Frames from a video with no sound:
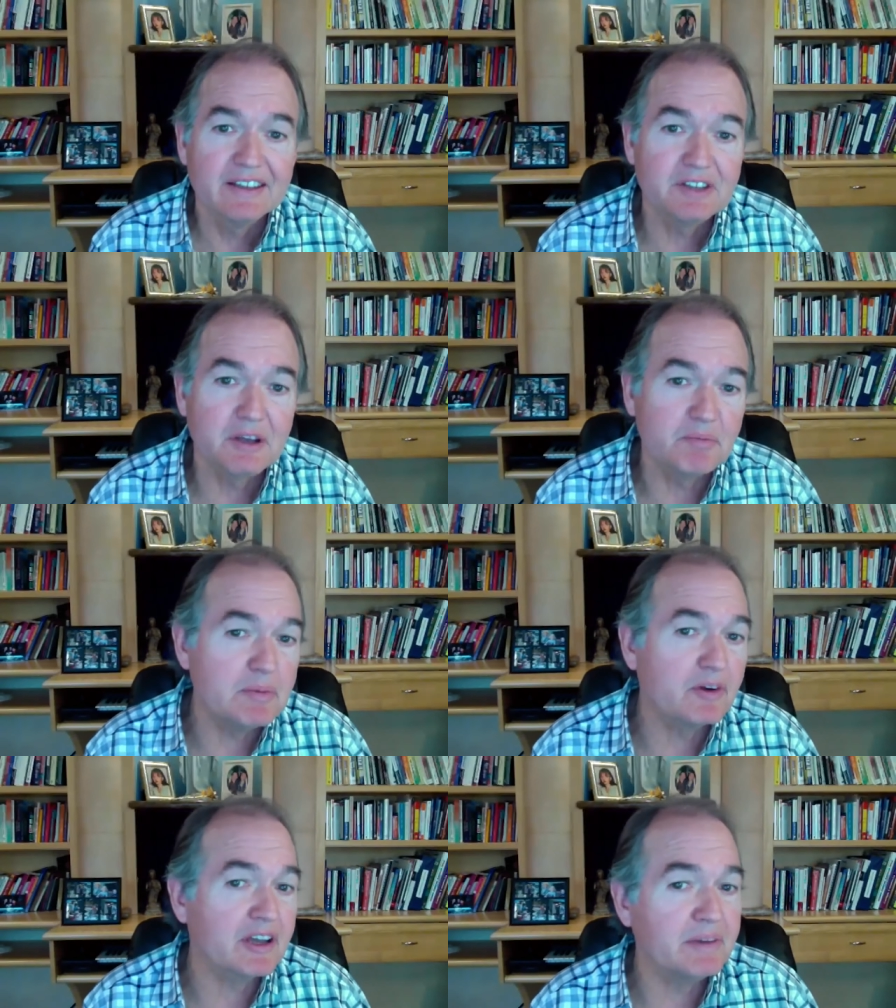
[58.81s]
Some
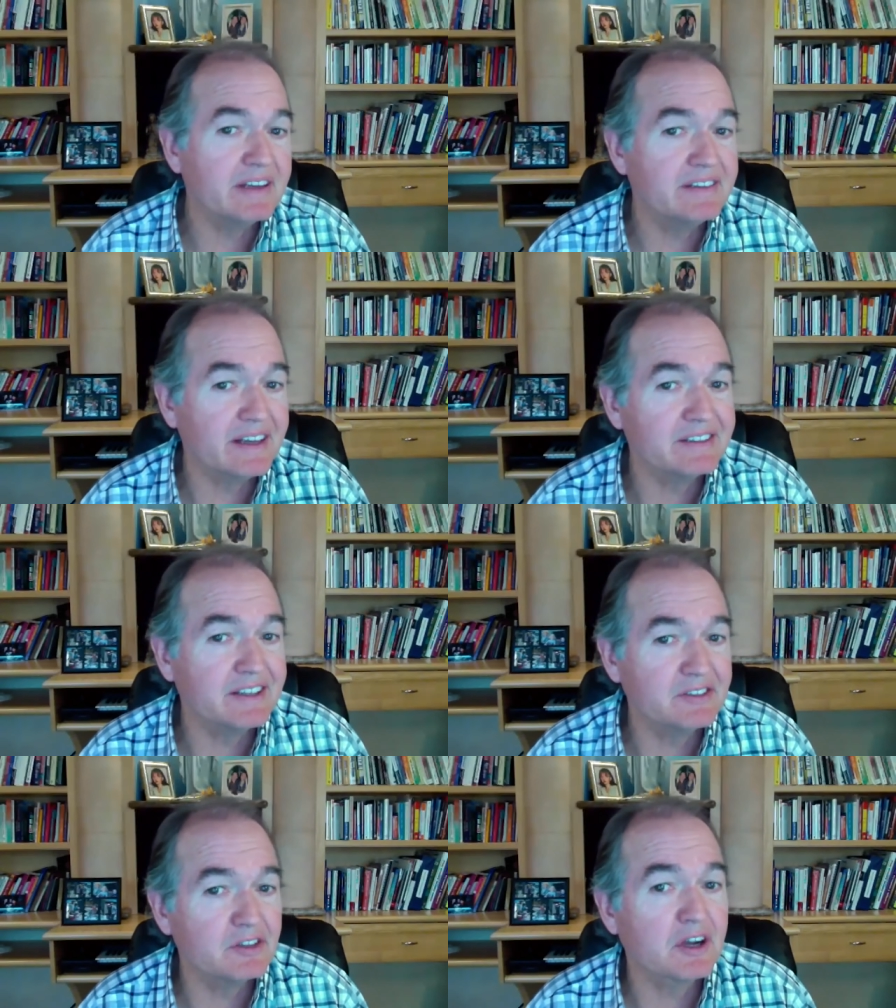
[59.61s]
people can be
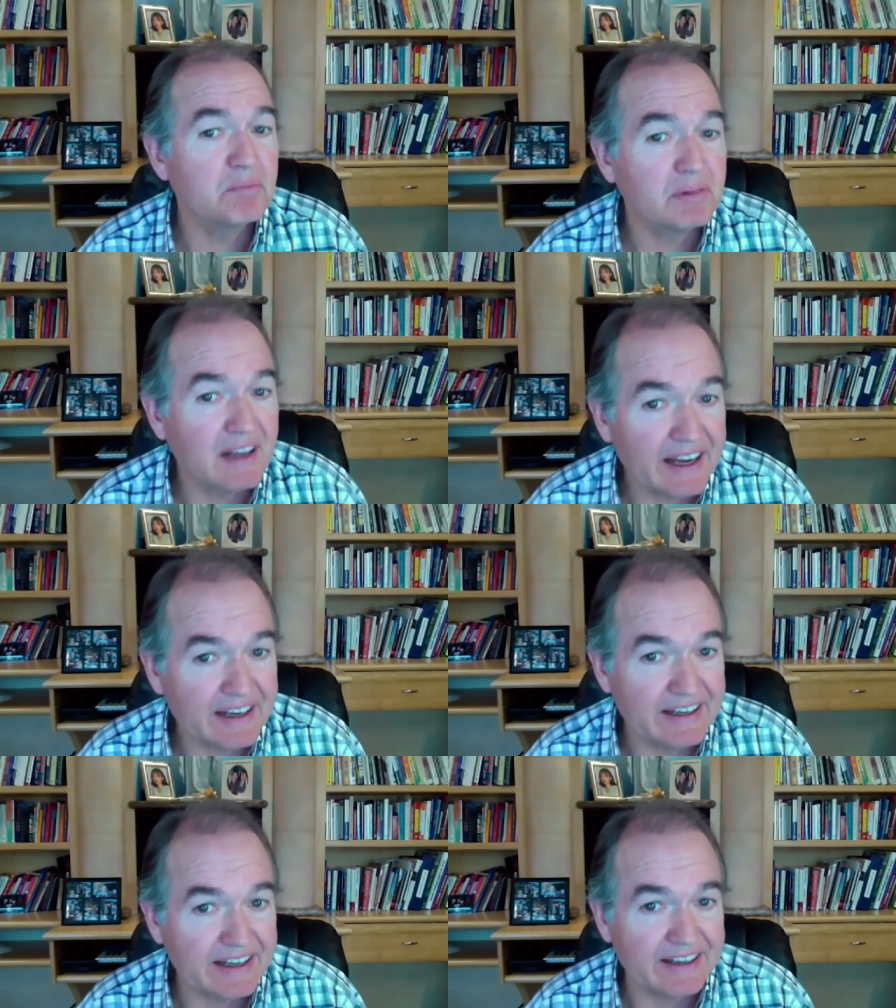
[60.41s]
addicted to
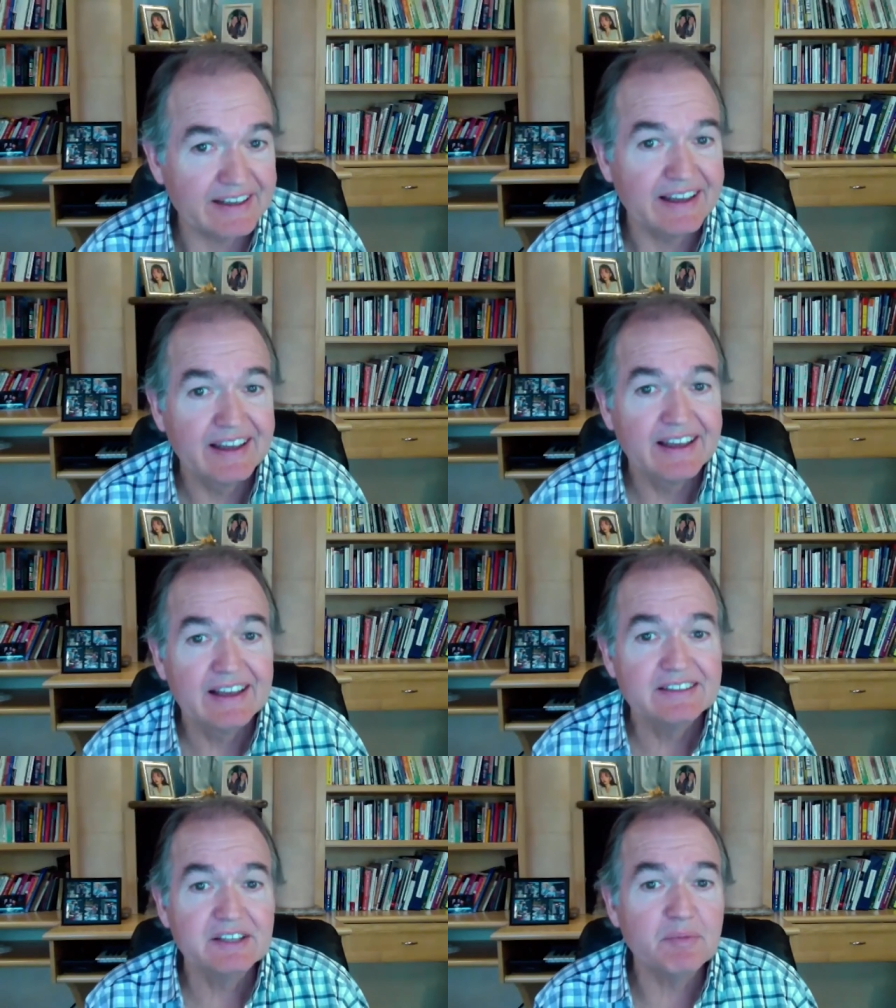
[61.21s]
complaining.
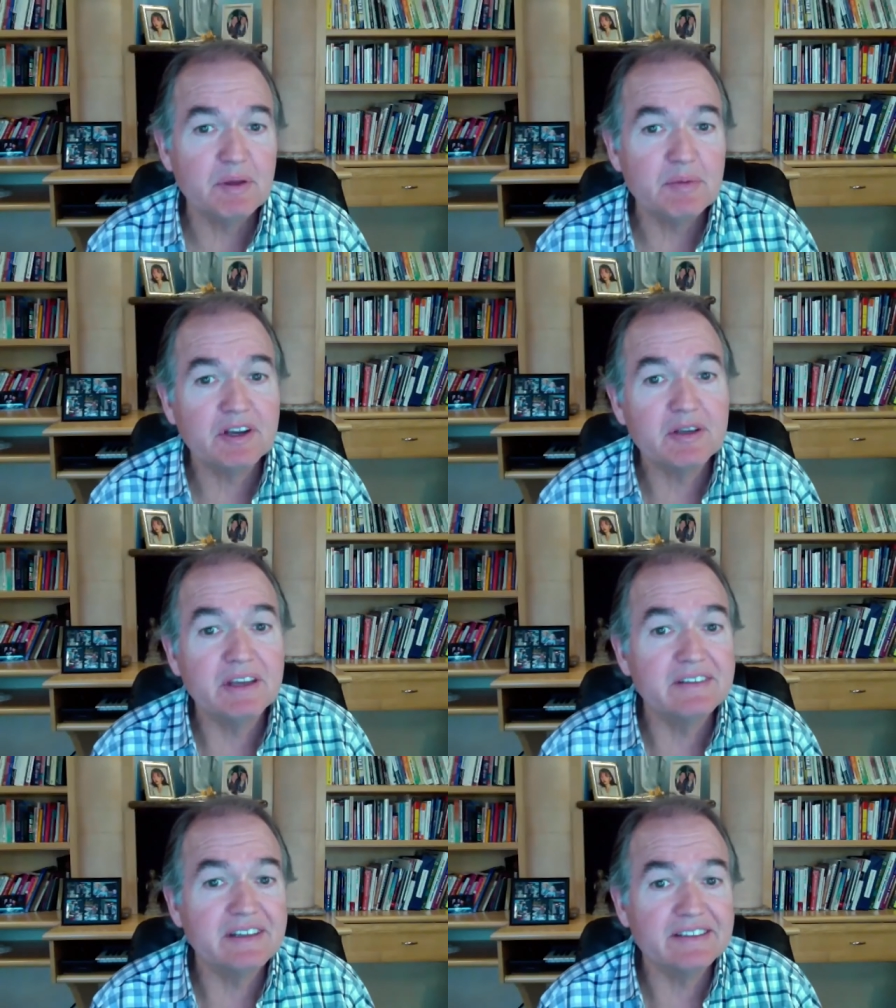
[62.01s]
Some people can be
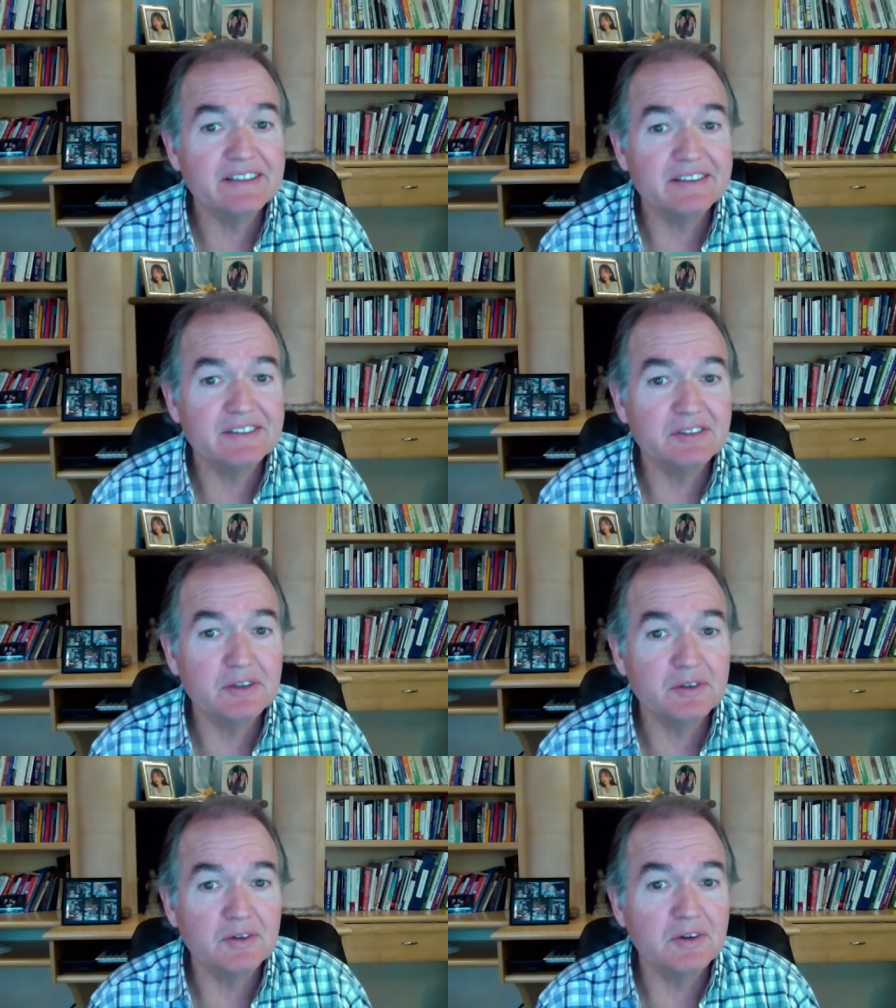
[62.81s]
addicted to